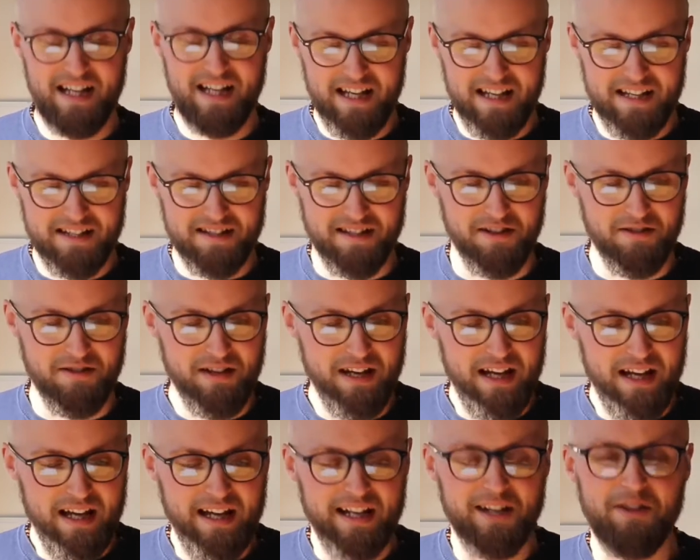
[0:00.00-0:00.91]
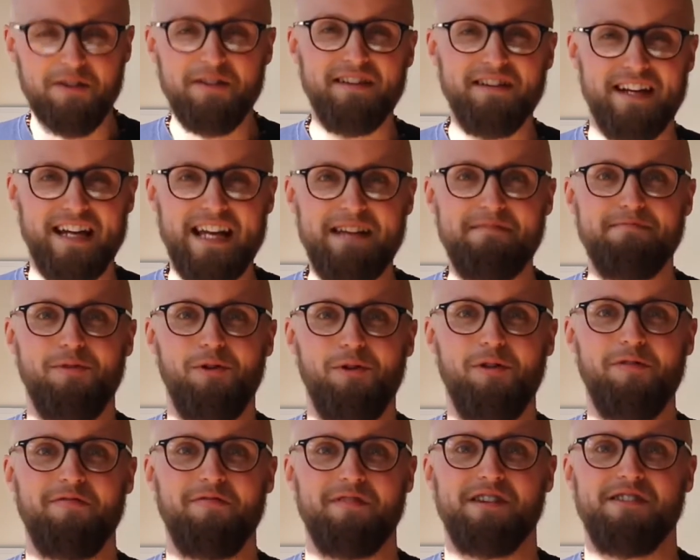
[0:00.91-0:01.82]
So looking at Haem
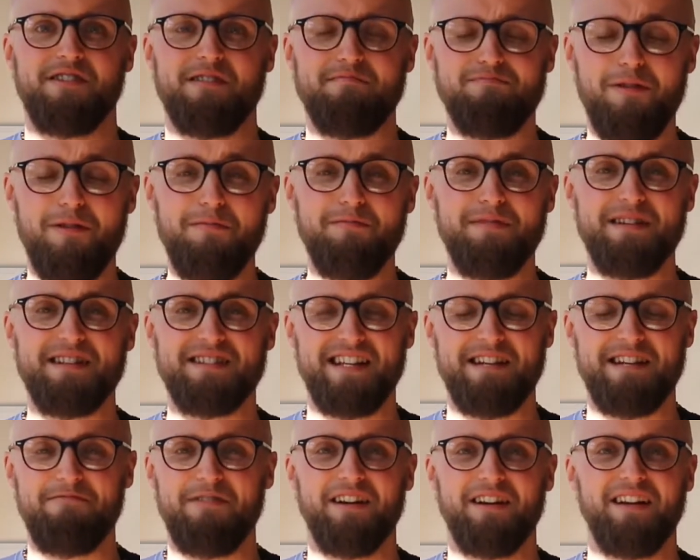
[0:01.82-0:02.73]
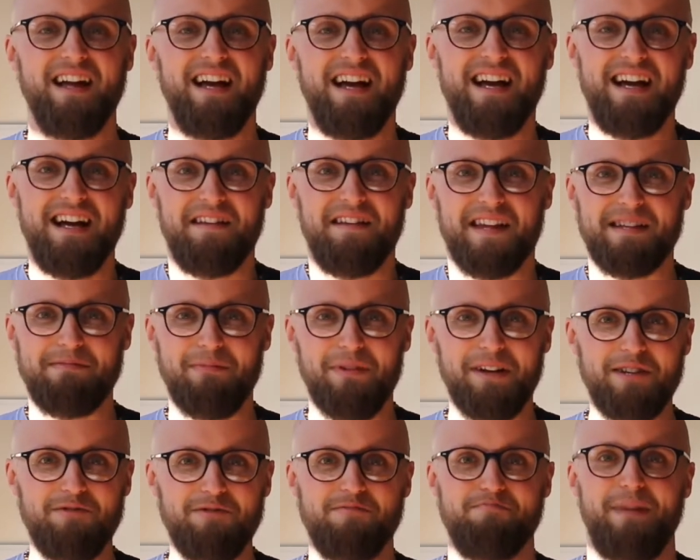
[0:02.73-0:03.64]
Porphyrin, you can probably see, well, this
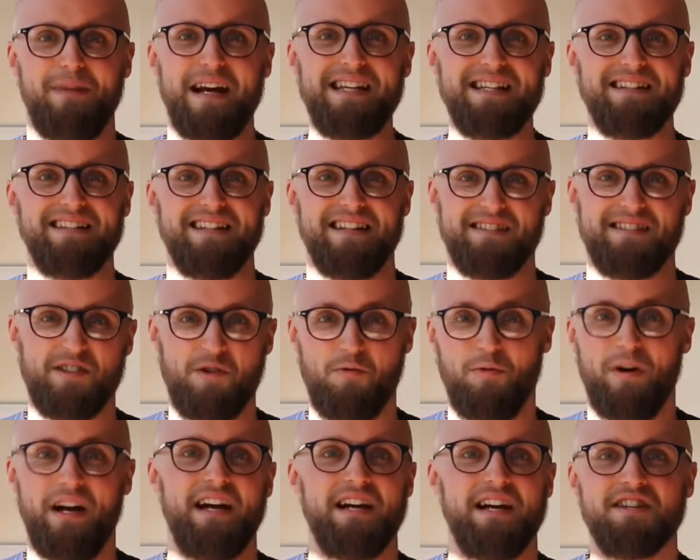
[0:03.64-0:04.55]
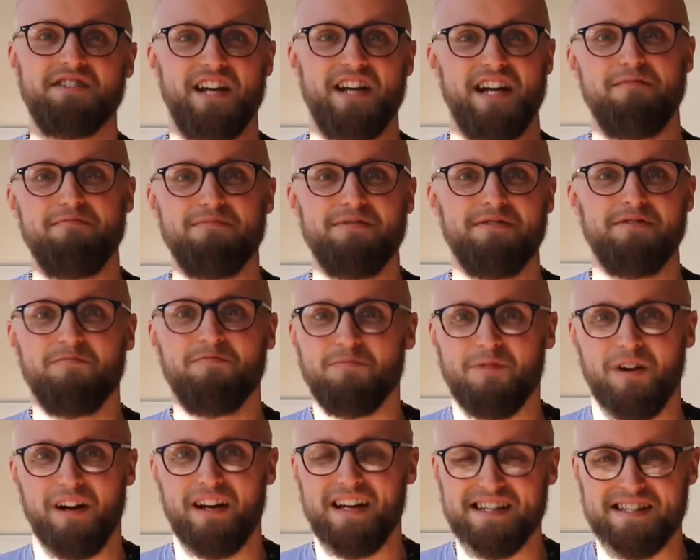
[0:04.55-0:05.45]
molecule is basically a square shape,
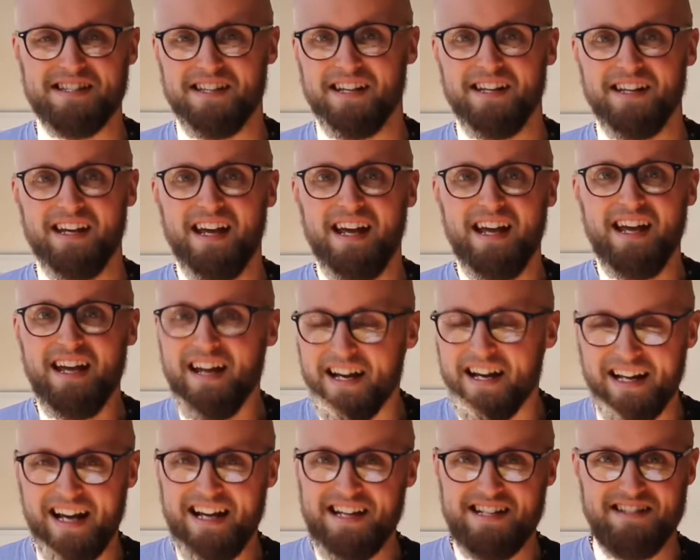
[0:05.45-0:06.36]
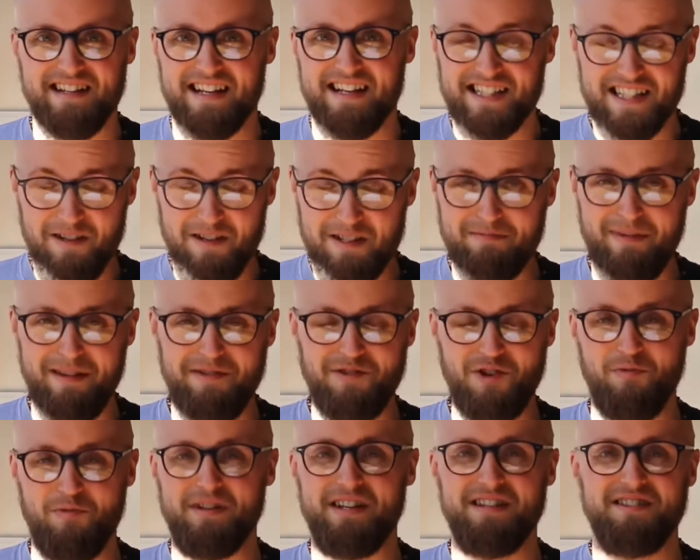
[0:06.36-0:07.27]
right, isn't it? And actually it's so symmetrical
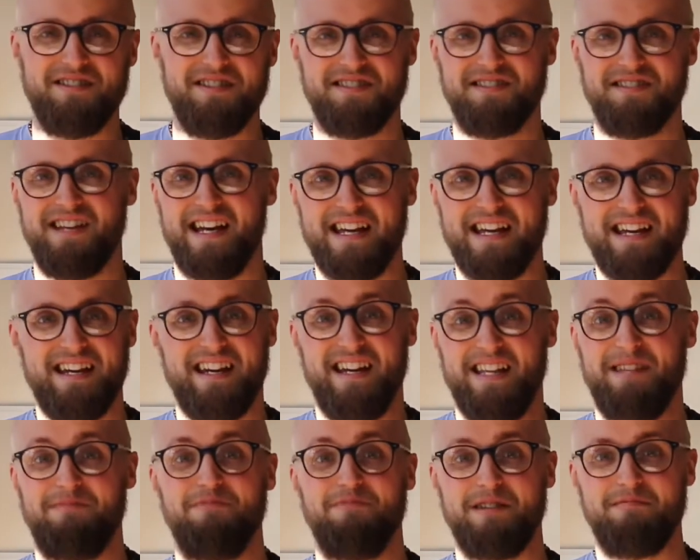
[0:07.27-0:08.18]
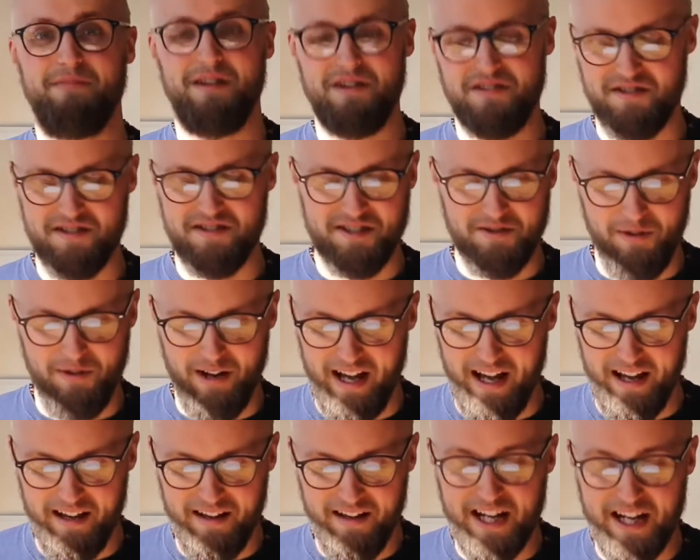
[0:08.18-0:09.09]
we can just say it's pretty much a
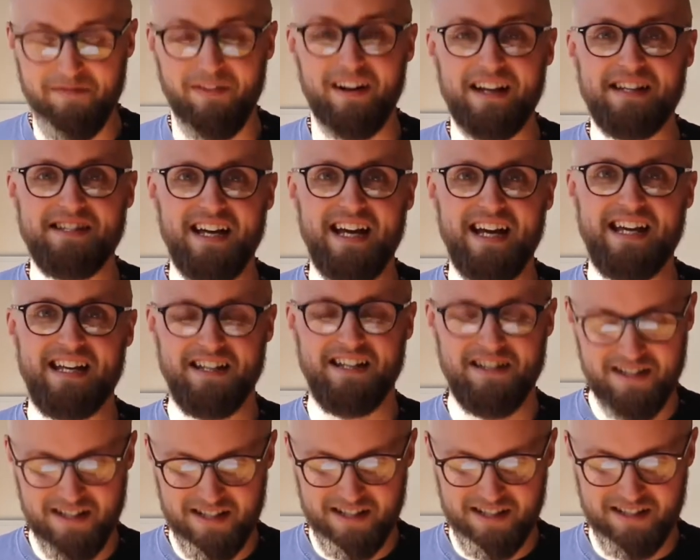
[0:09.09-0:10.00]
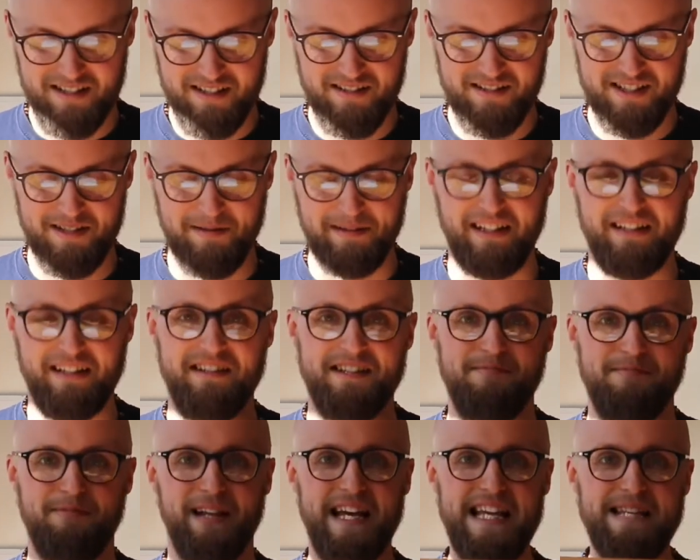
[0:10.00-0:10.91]
square. And if I take something like this
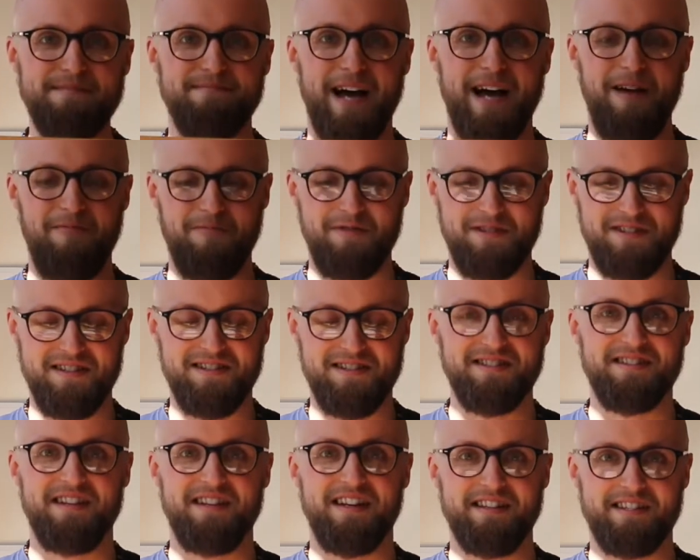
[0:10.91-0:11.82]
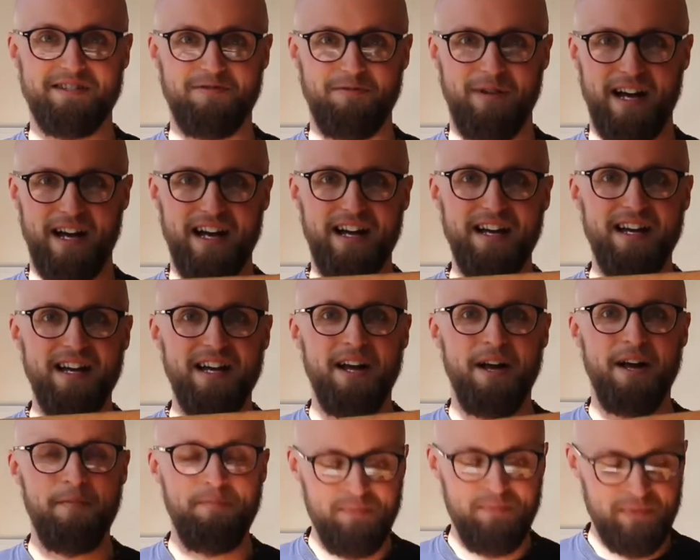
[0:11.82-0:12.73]
placemat, which is a square,
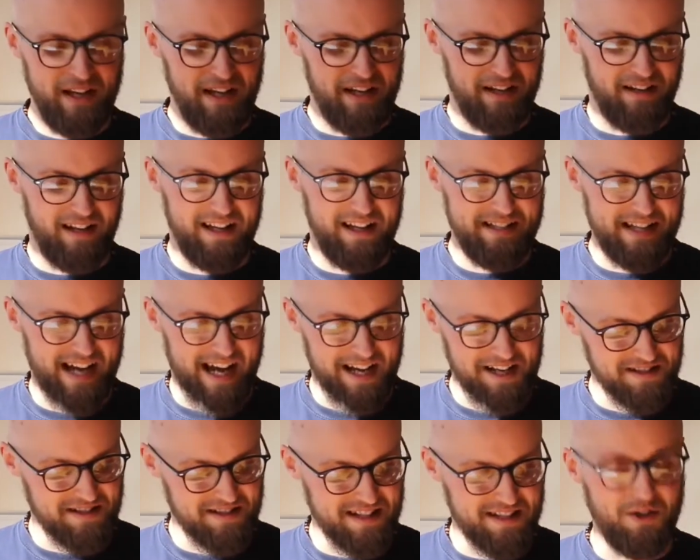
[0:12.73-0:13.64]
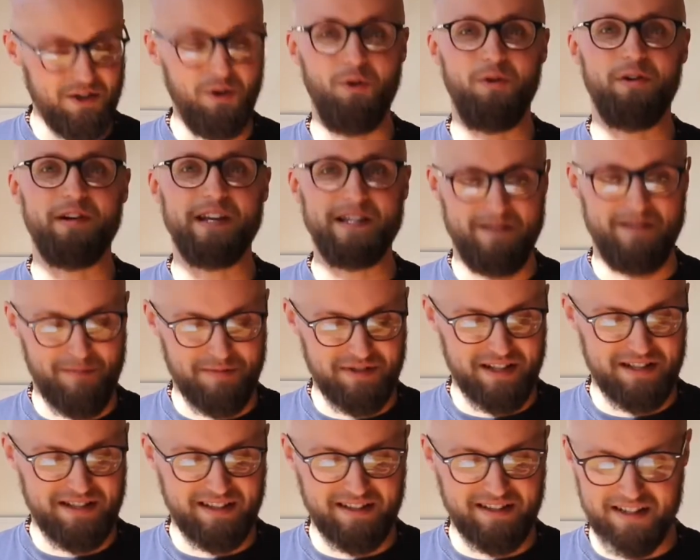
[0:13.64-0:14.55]
and I attach these coins
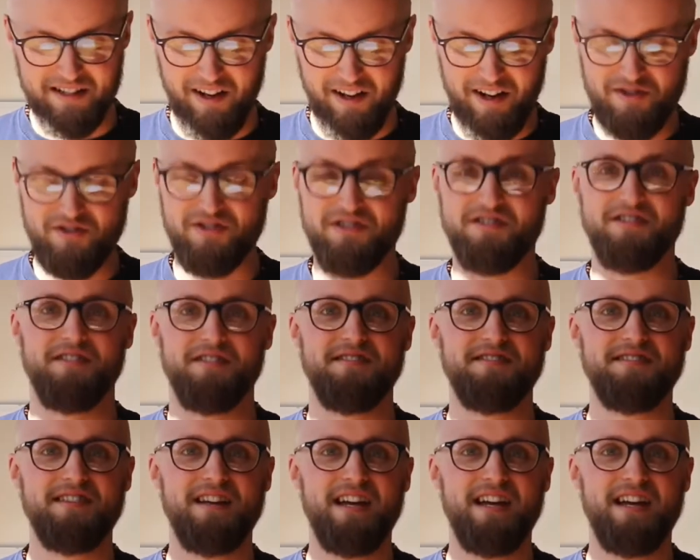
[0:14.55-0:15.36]
representing the nitrogens,